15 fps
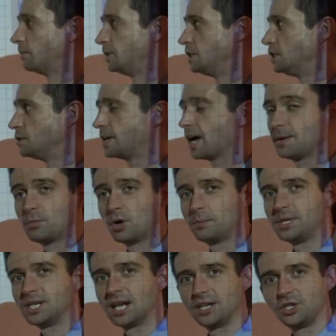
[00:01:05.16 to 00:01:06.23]
of the UK
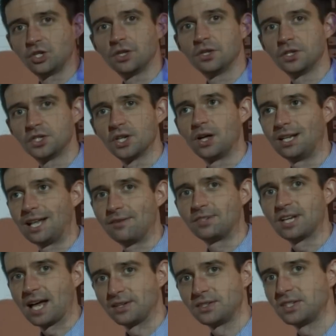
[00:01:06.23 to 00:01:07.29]
population that are
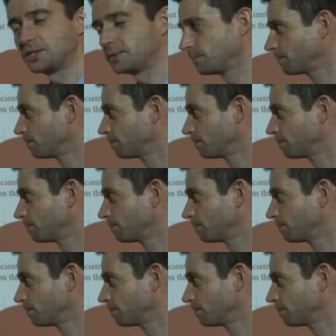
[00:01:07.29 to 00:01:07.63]
left-handed.